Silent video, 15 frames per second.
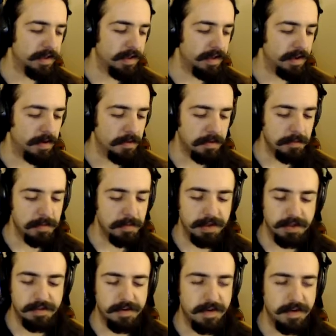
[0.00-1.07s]
the
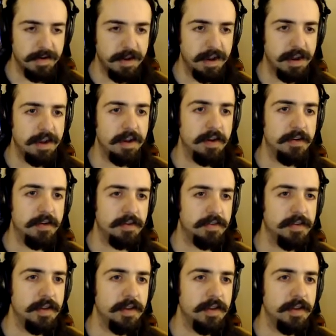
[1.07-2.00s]
military, you're just,